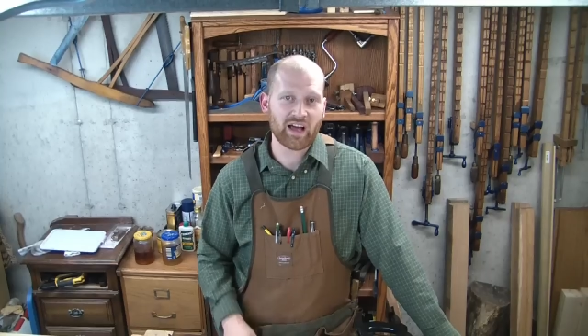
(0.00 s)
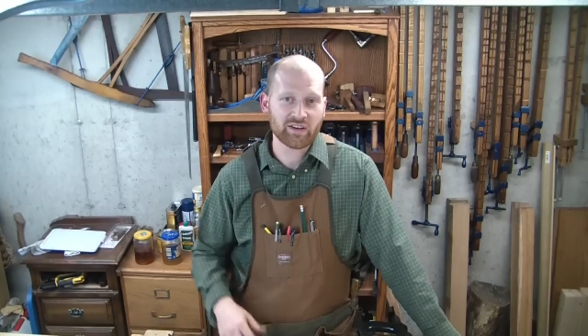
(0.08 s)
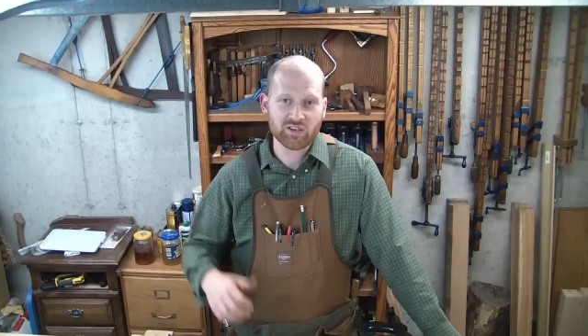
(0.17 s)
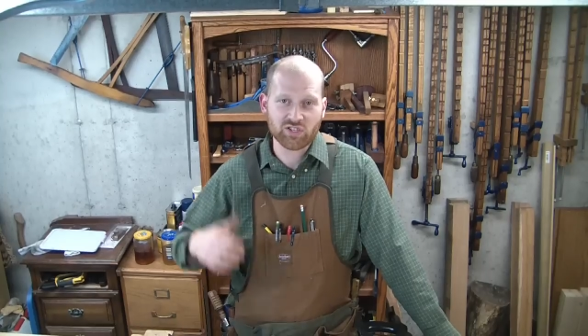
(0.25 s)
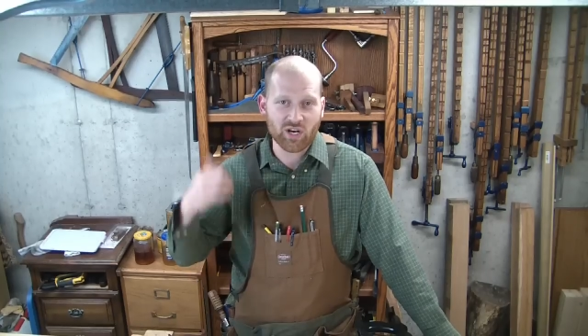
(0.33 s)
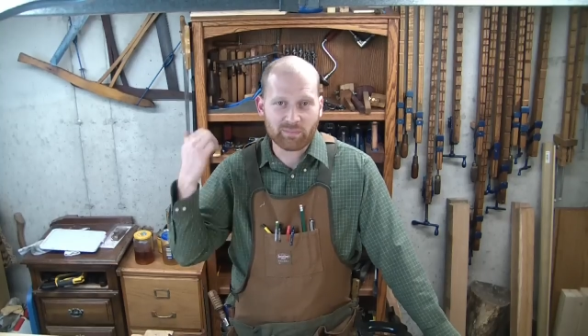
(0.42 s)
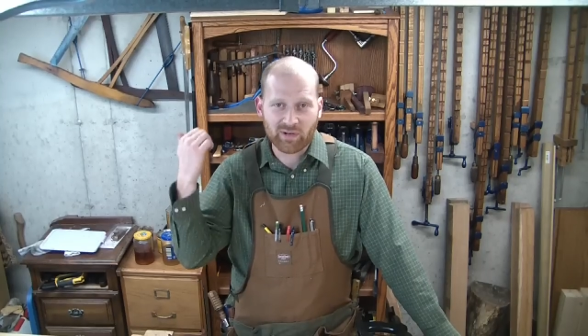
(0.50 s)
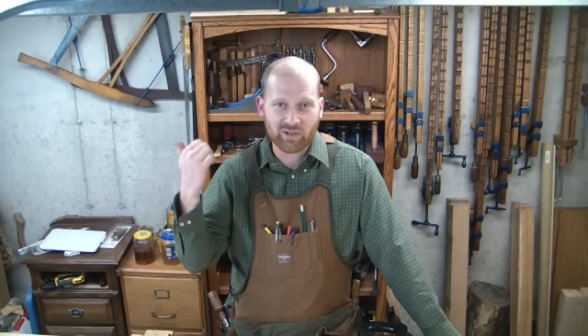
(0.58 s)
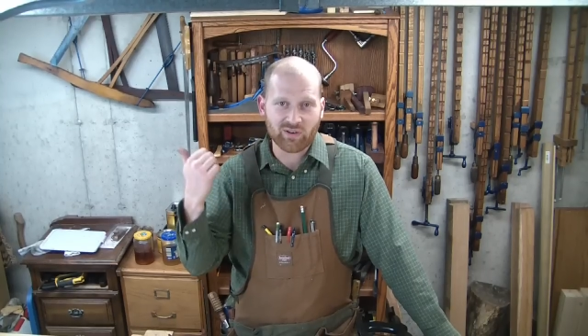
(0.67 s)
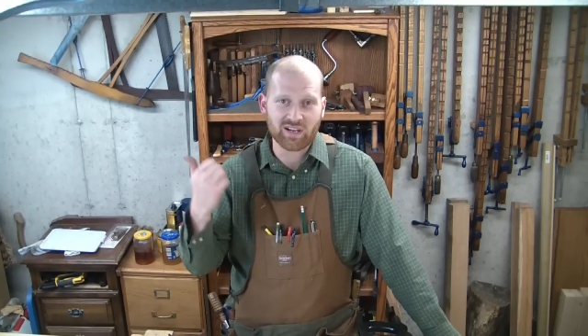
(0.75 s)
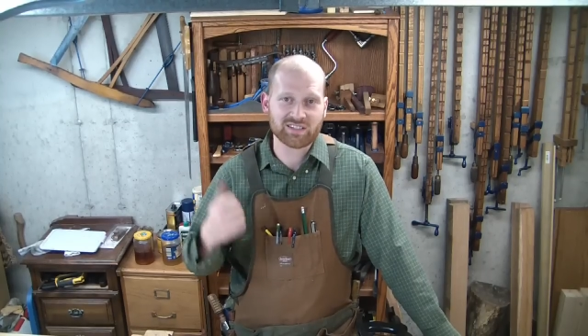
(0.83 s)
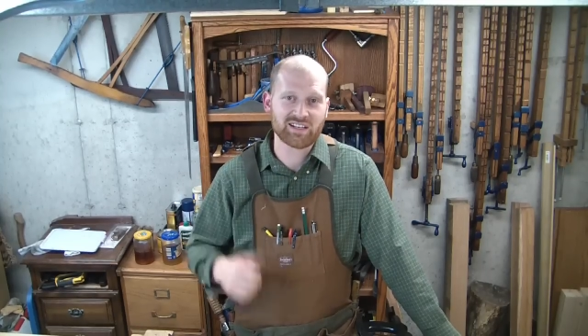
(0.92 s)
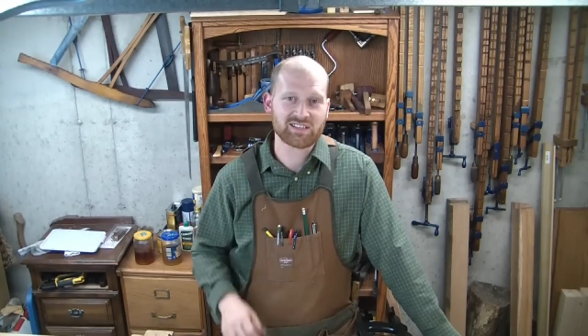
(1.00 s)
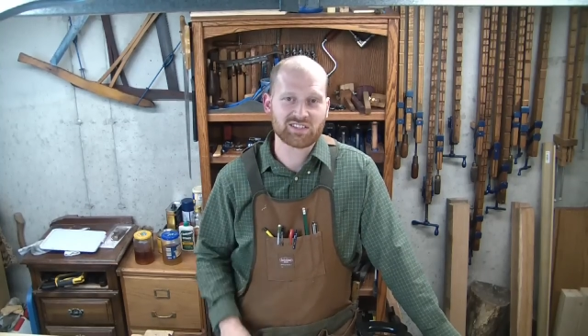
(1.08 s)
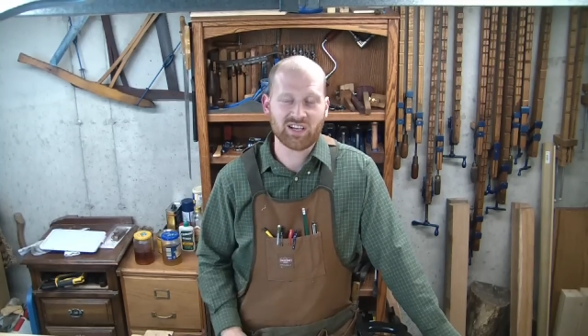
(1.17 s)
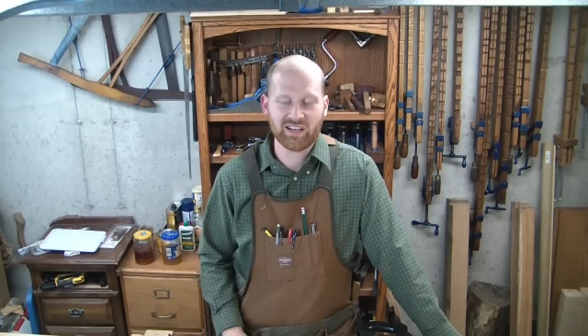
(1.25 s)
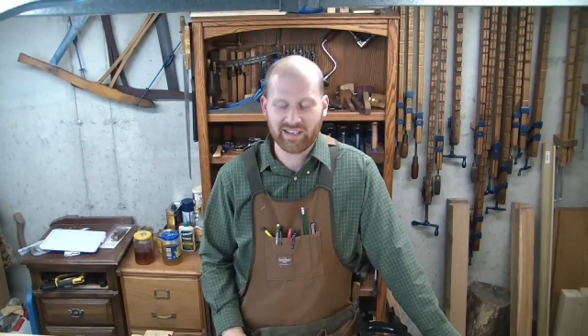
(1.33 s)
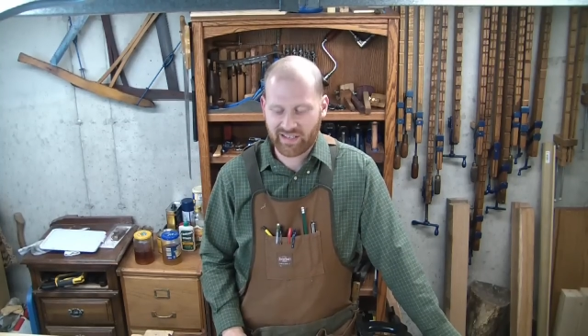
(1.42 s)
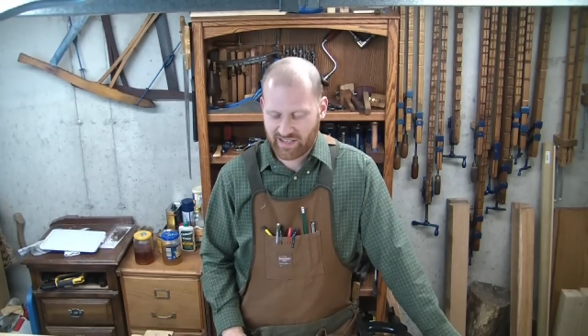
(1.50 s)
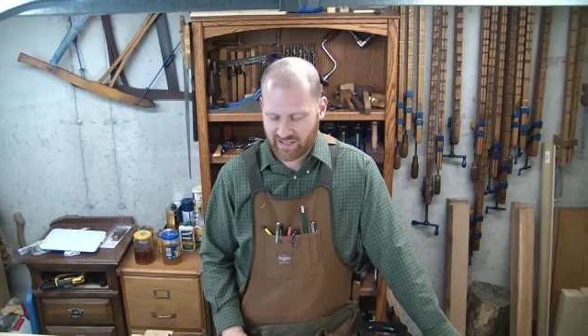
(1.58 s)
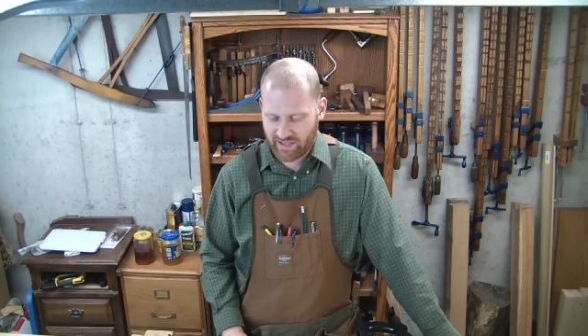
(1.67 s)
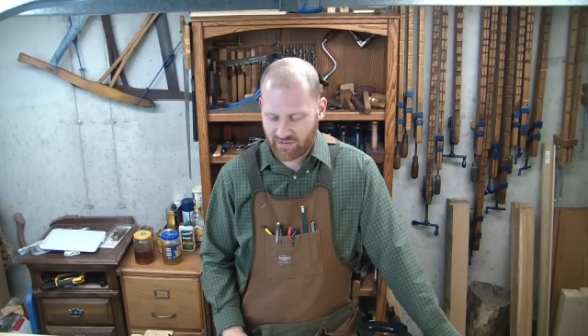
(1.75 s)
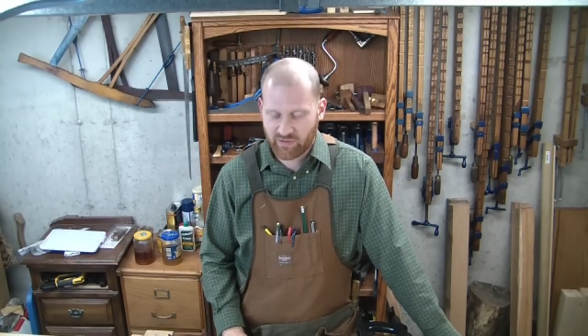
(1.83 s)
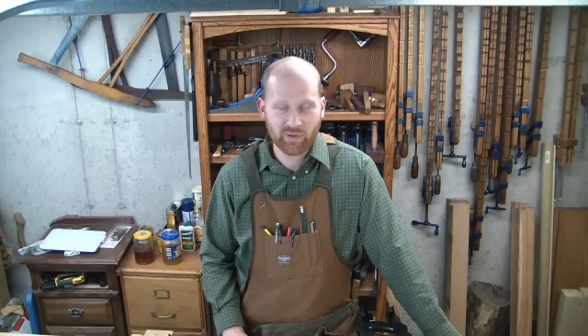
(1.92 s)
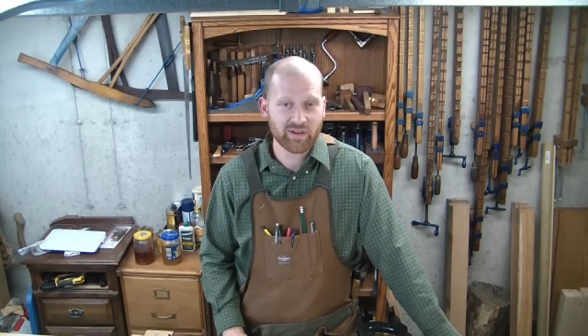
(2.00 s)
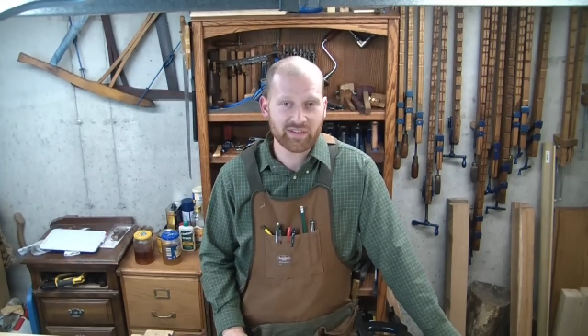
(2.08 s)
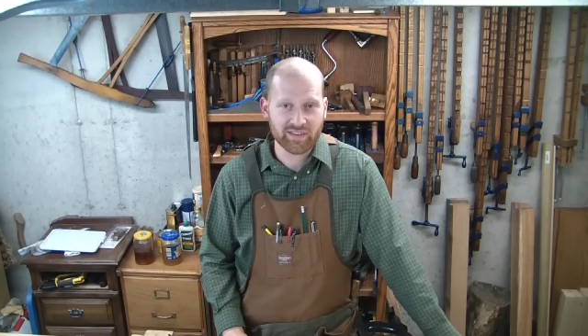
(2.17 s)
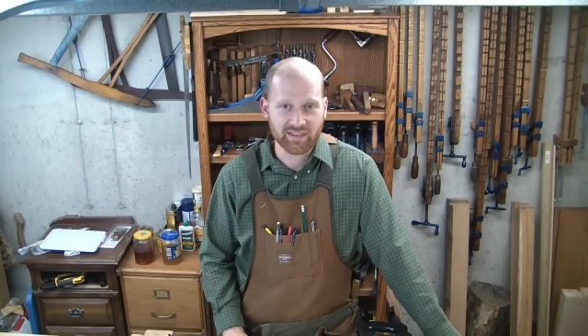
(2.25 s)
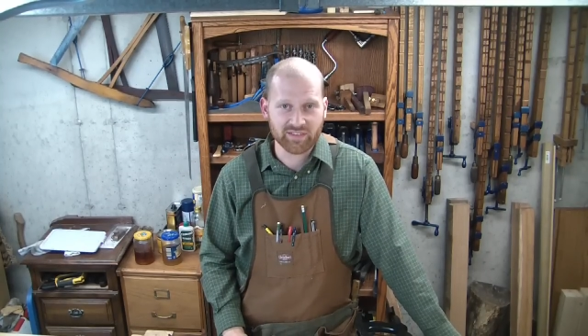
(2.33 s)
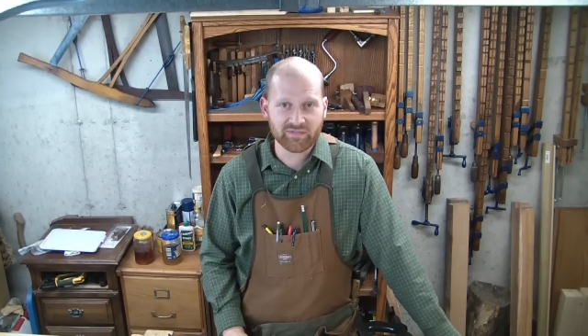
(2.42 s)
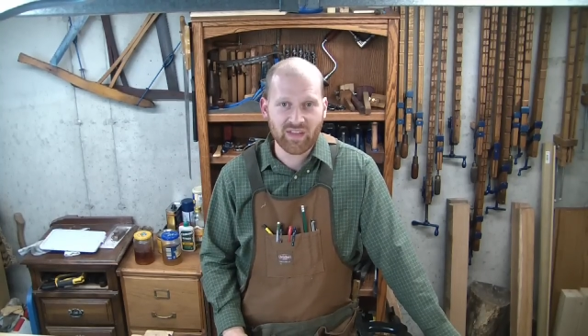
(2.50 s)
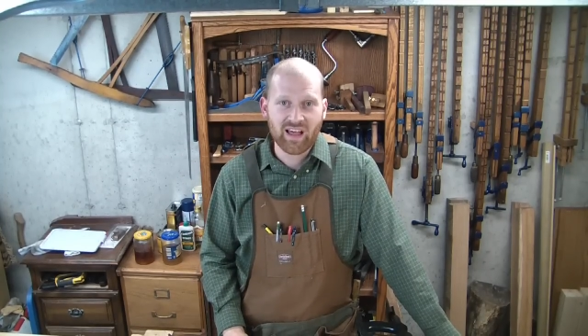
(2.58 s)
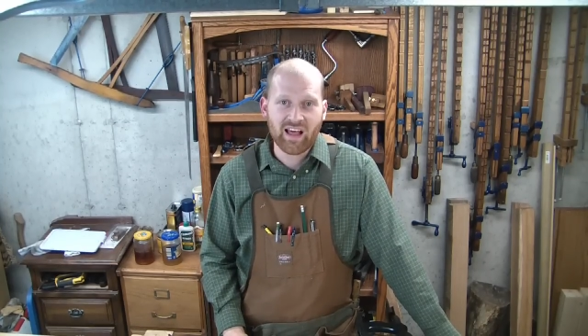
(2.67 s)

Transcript: how do you sharpen a crosscut saw, and a few other things.